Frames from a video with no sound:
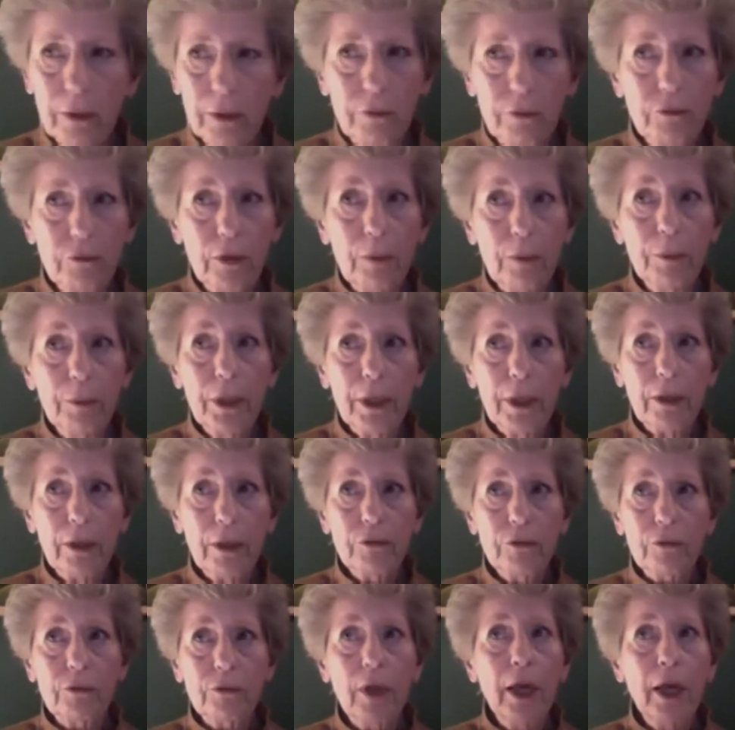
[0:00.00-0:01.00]
In some
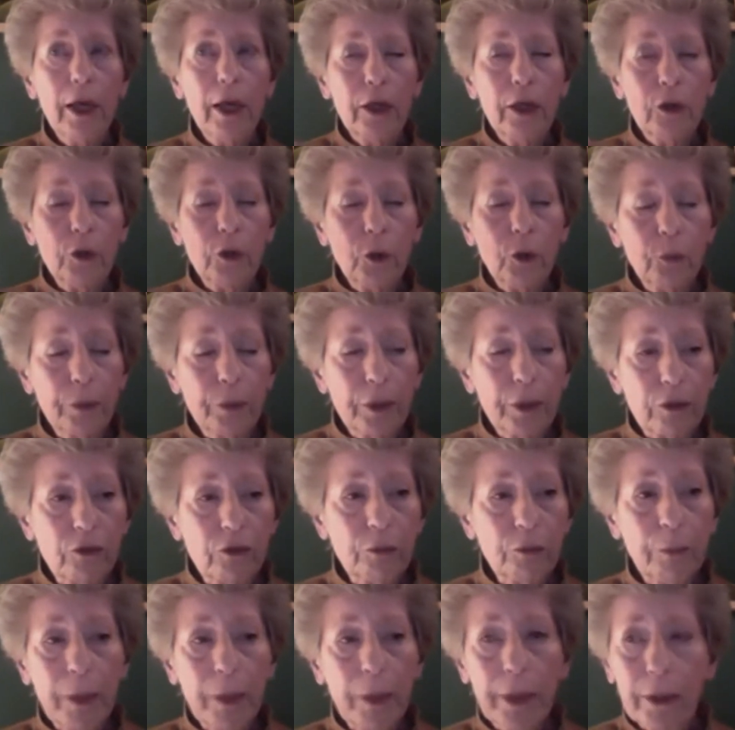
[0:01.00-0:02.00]
cases, you will be
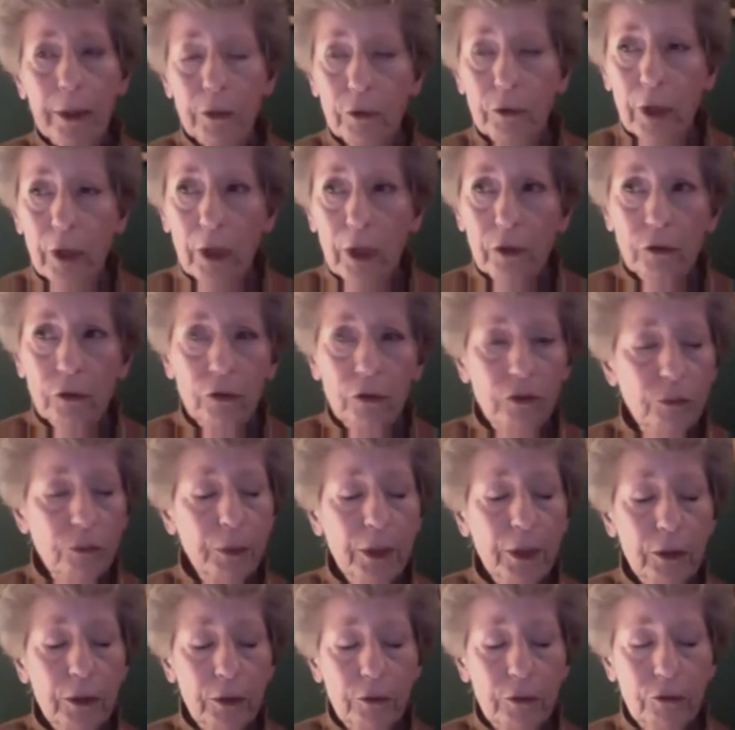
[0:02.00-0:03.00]
inspired to
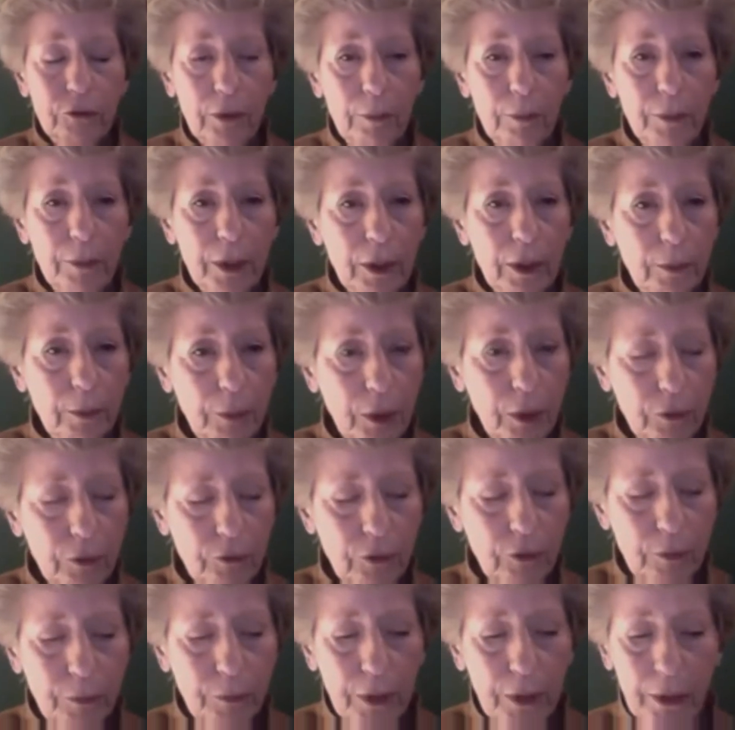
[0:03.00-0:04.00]
speak to somebody about
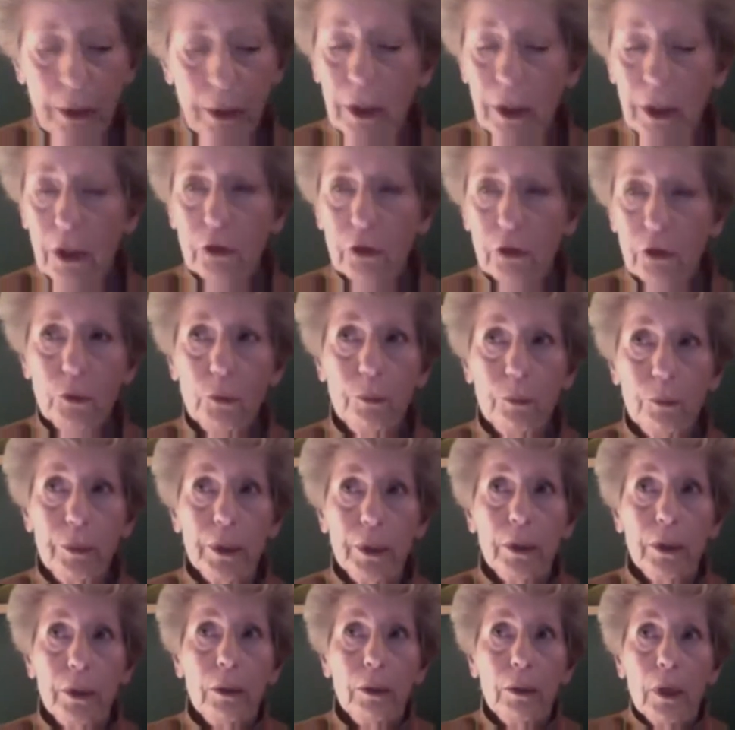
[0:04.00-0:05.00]
something. You will
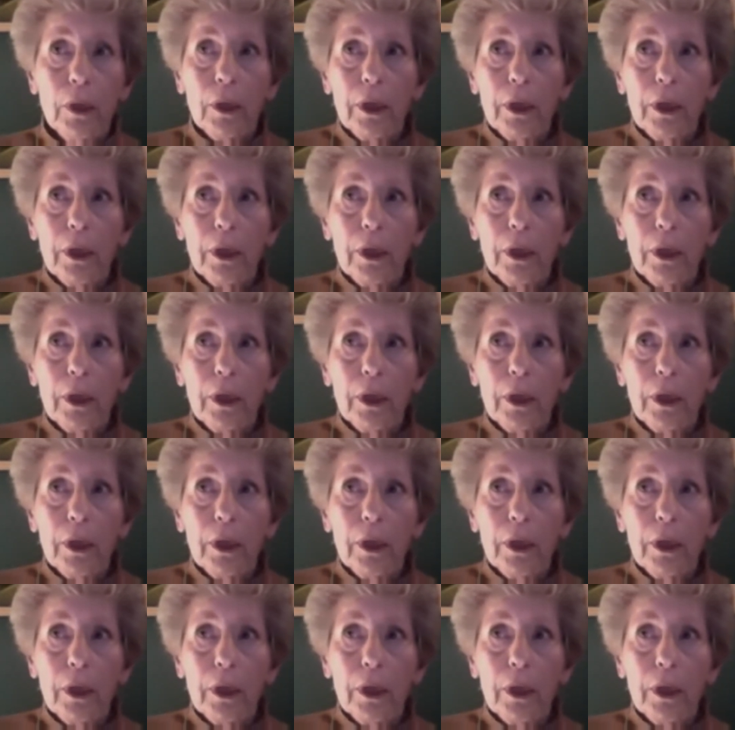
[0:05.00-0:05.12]
be